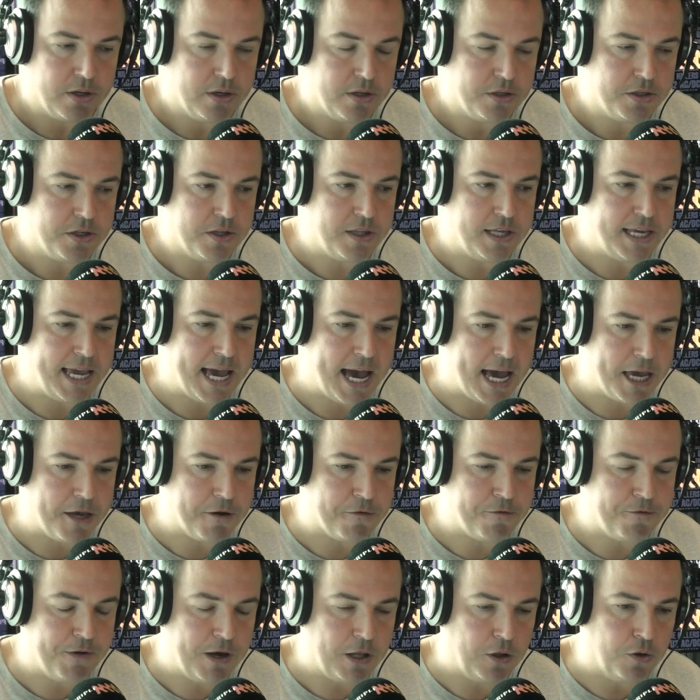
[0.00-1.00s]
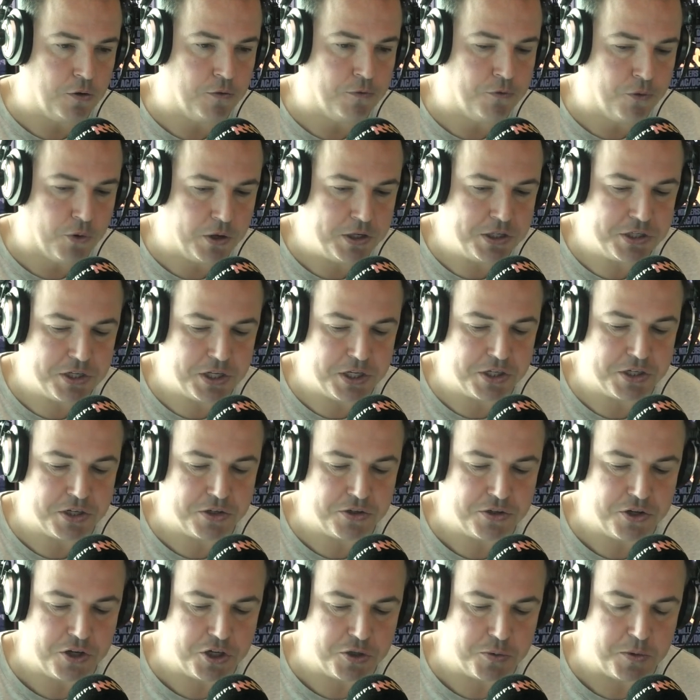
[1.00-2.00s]
to the AFL or voiced these
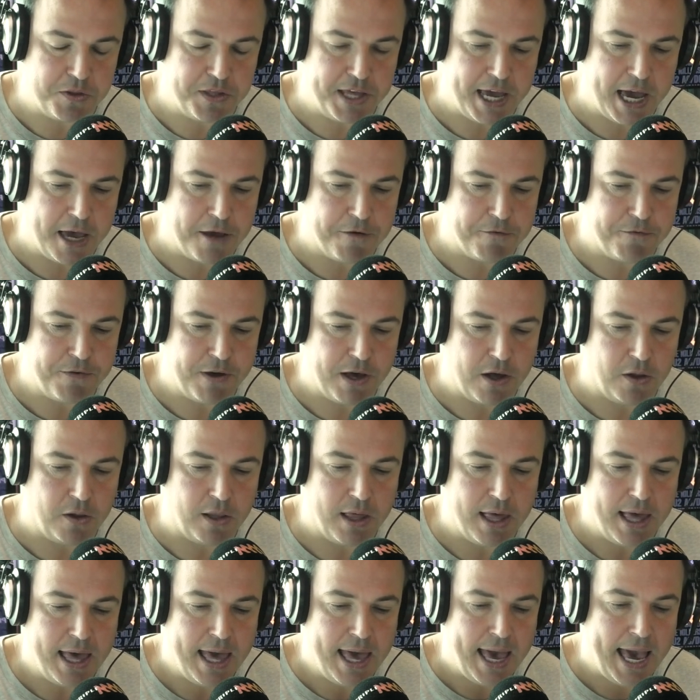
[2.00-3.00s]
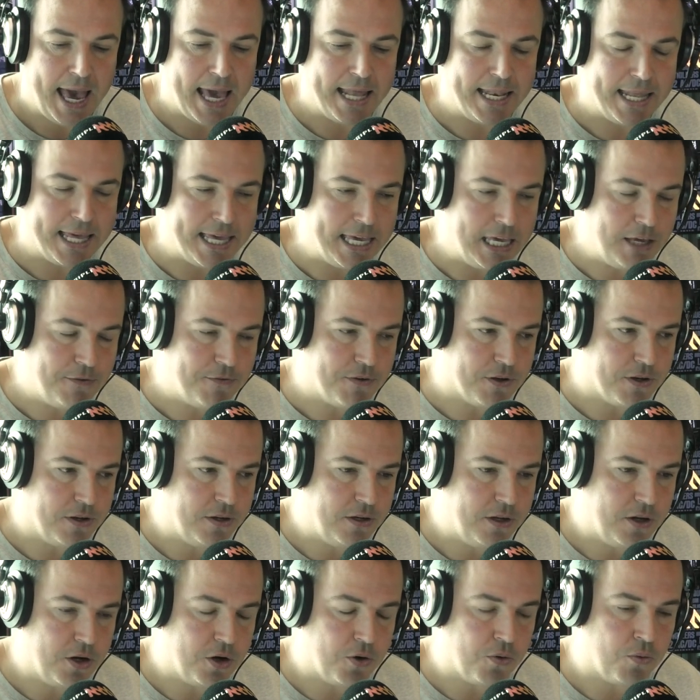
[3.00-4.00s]
concerns with the AFL and
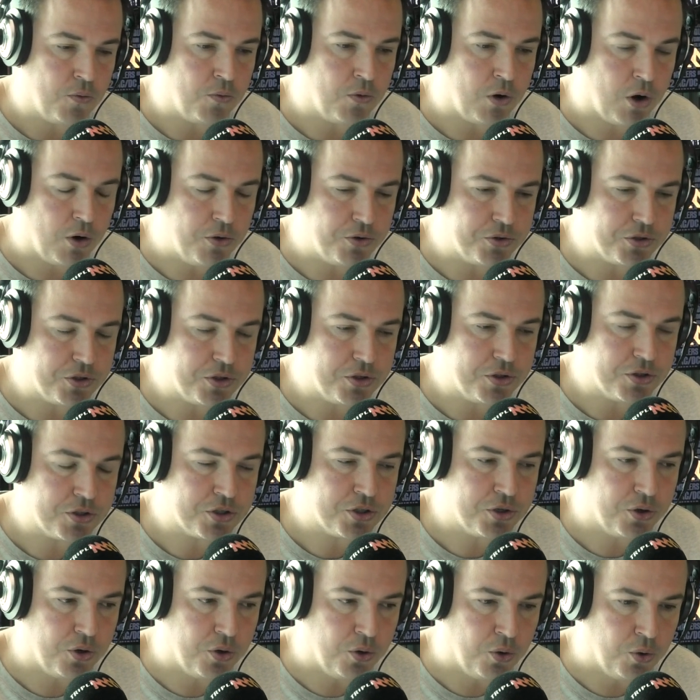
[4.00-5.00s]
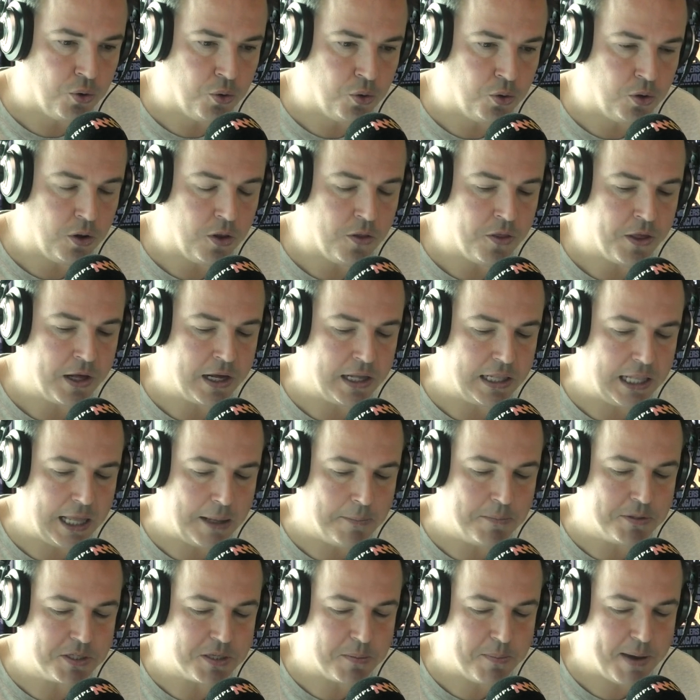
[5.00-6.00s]
even wrote to all the
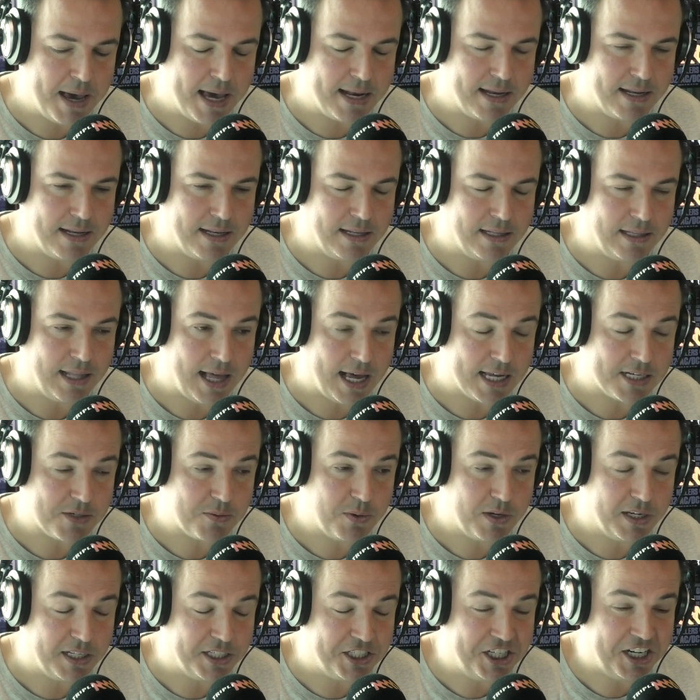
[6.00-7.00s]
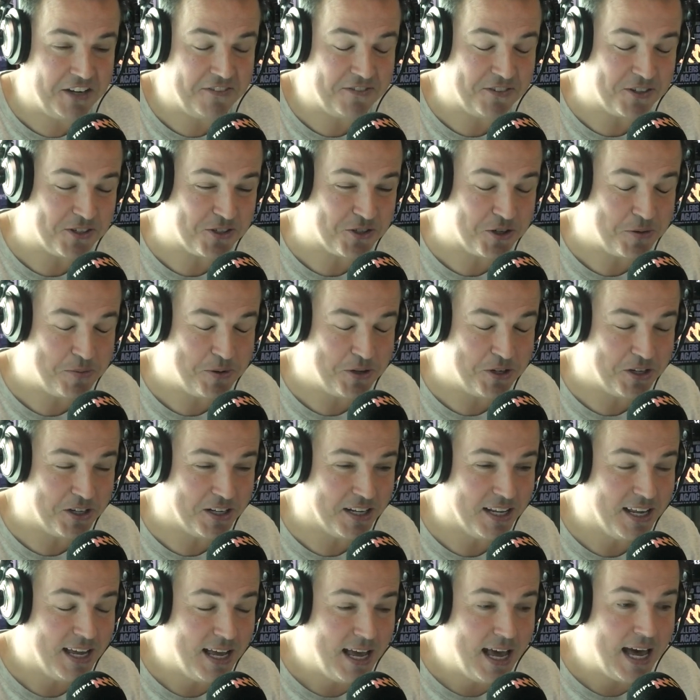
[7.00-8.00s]
clubs about it last week. Jeff distributed
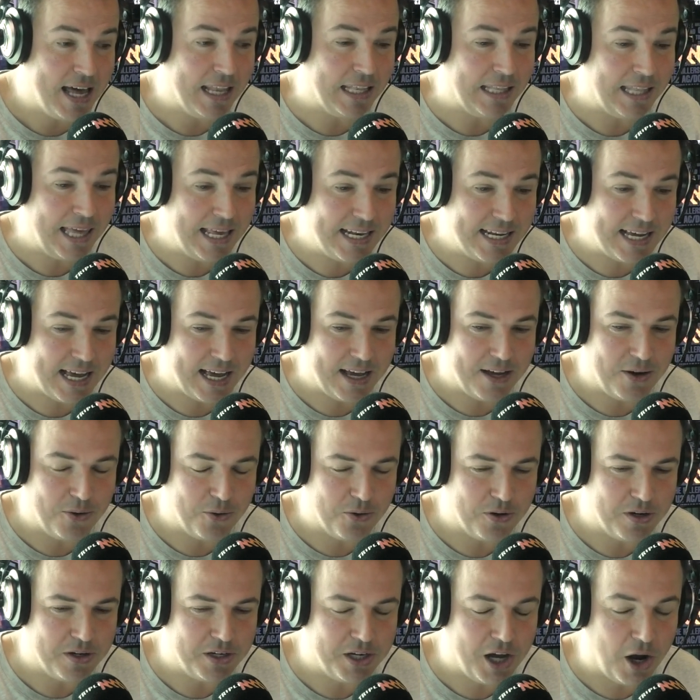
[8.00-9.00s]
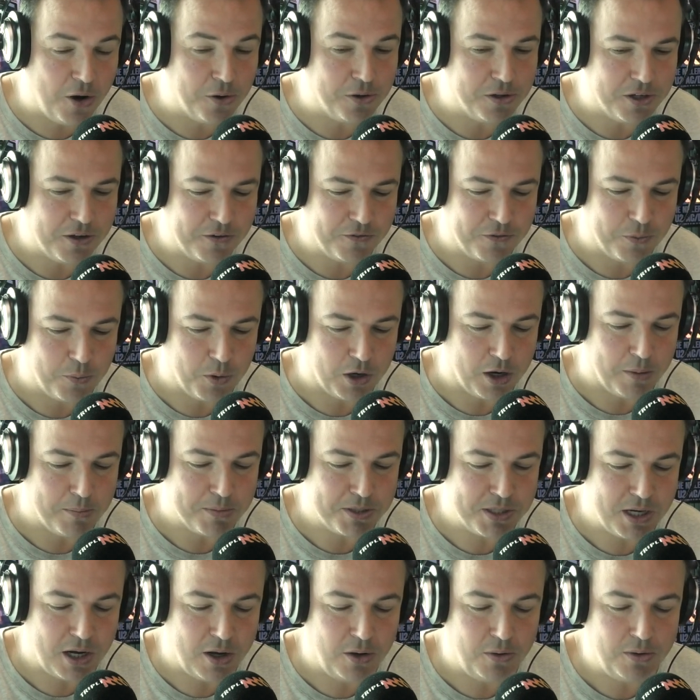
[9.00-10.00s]
a letter or a note from what I'm
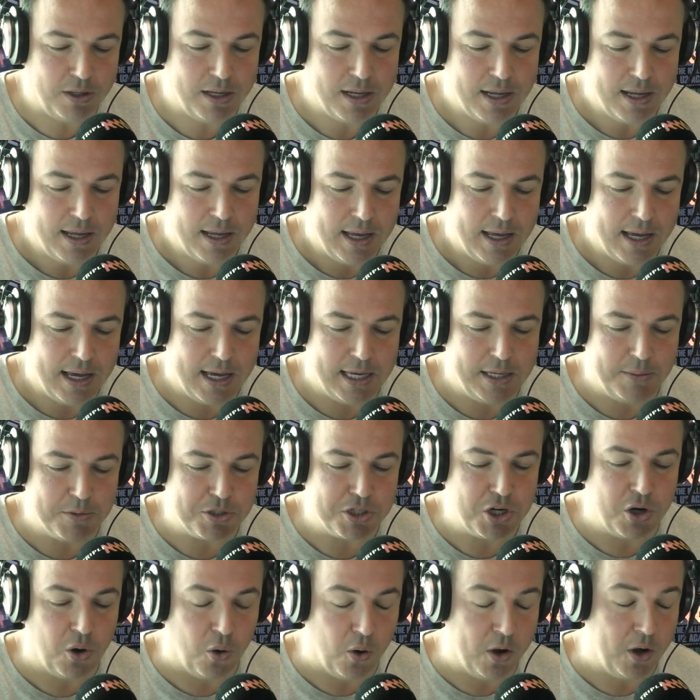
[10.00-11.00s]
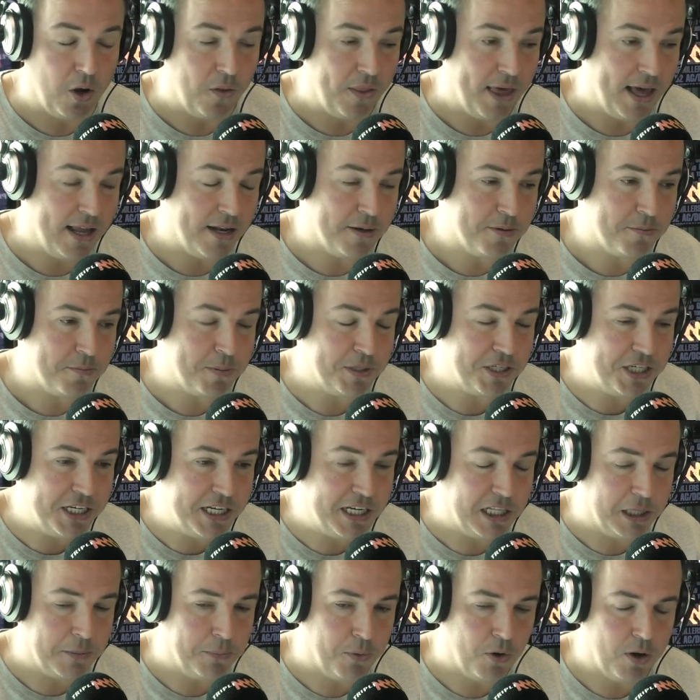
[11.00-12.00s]
told. He was coy on that
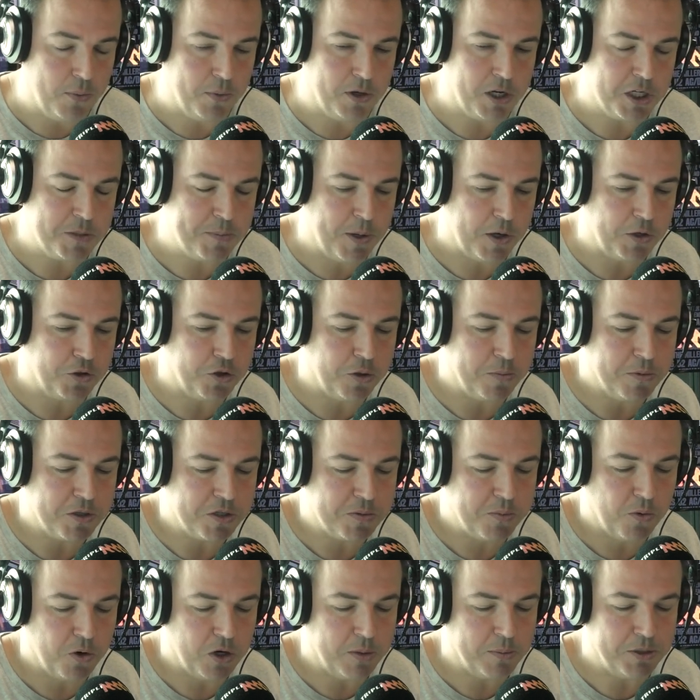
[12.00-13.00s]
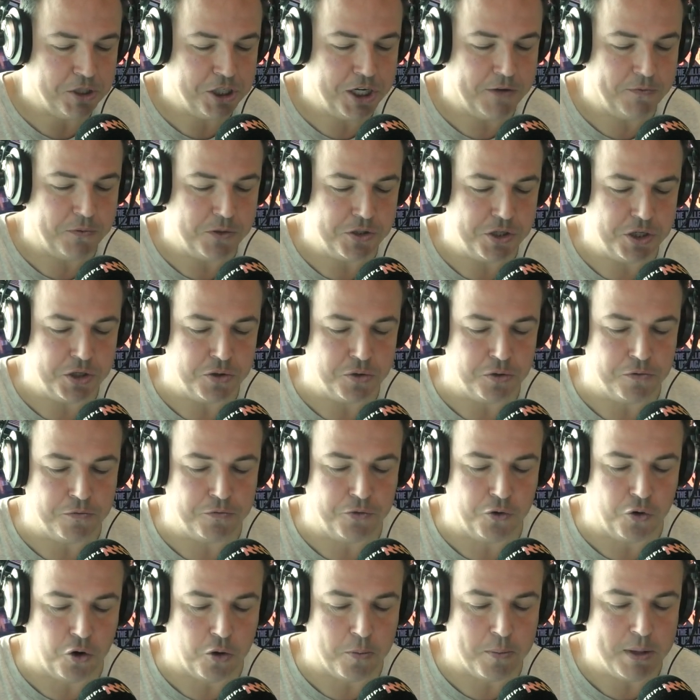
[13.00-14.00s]
particular point when I spoke to him this morning, but Jeff was in good
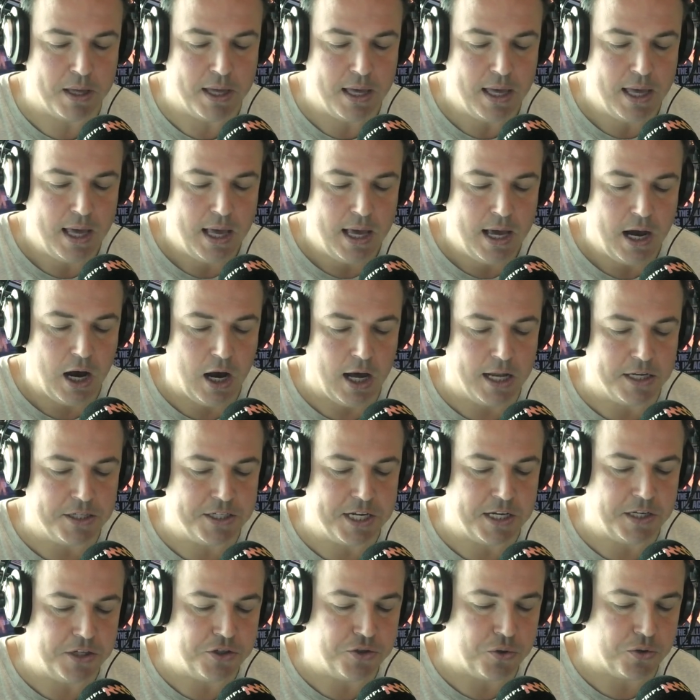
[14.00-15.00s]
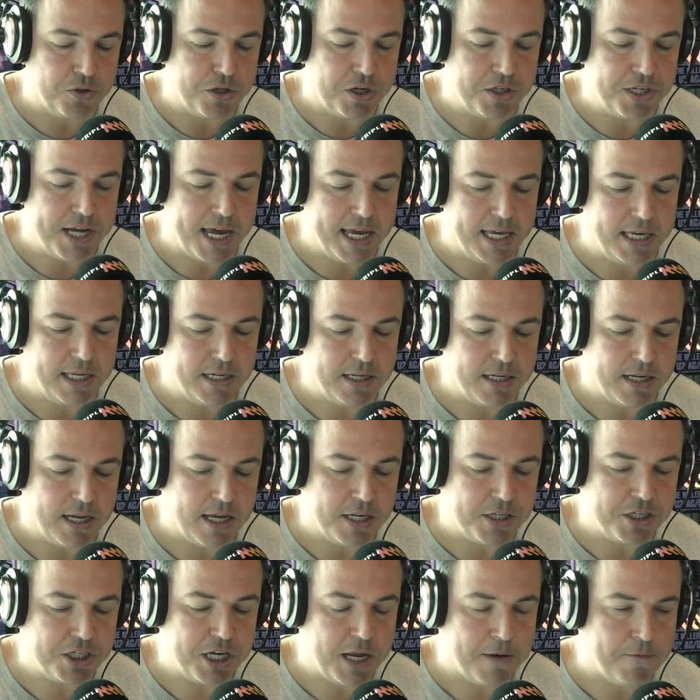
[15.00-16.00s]
form. I understand he's also taken a
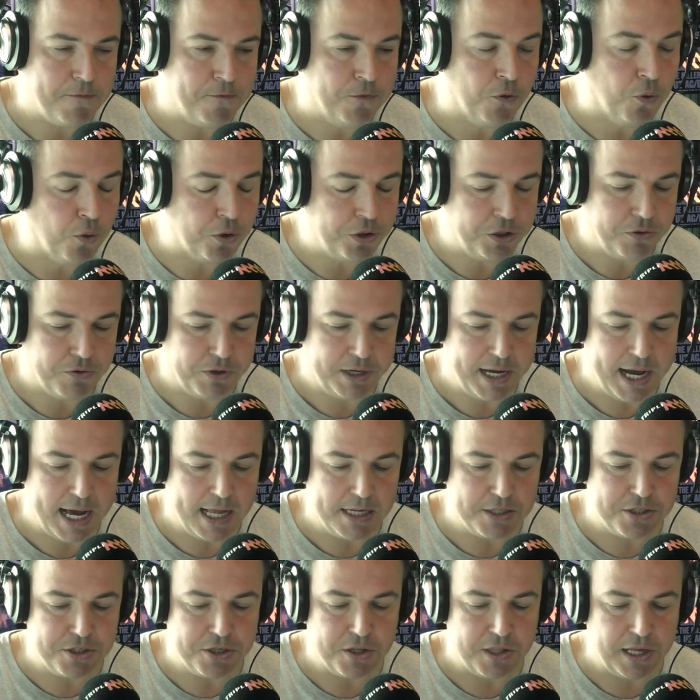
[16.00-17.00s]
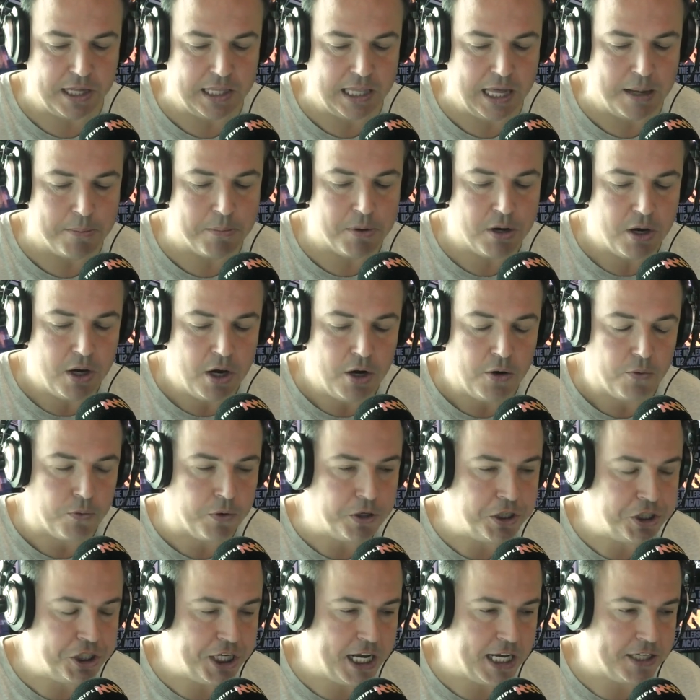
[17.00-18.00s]
step forward in regards to the club
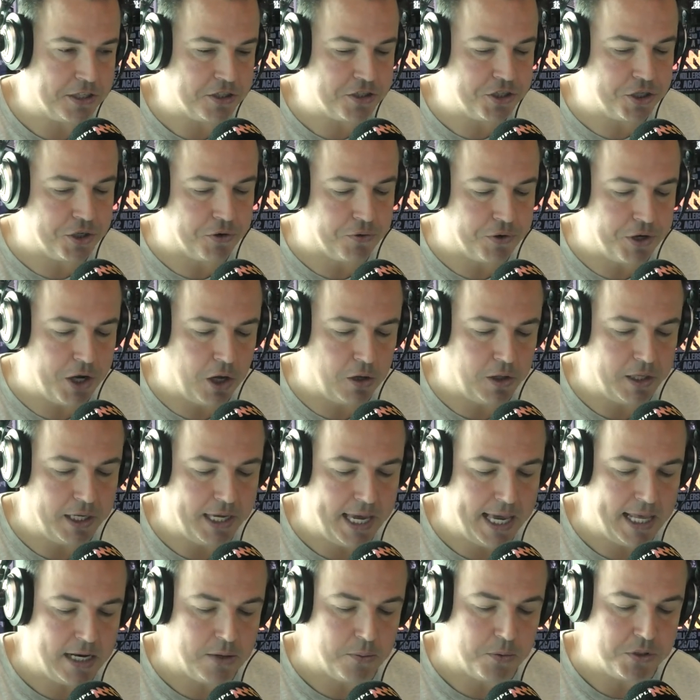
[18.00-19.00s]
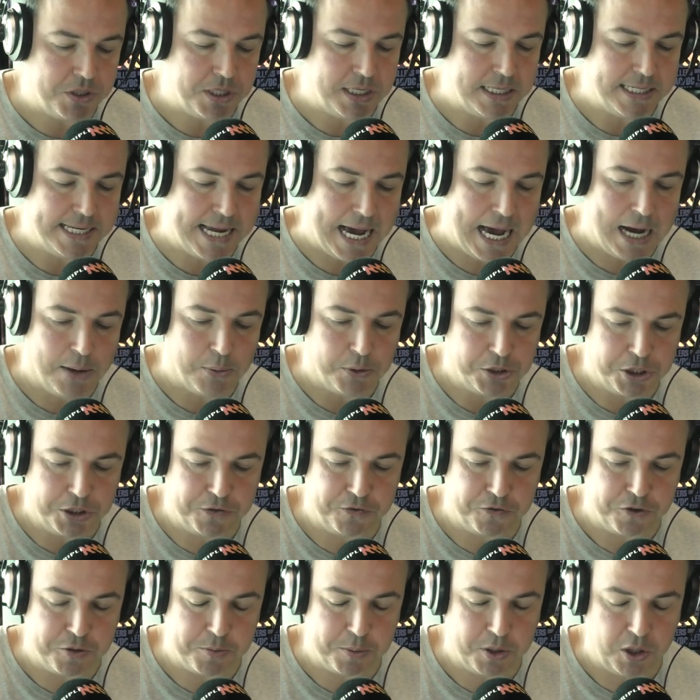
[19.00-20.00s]
reaching out to Cyril Rioli. Kennett was in Darwin, just for some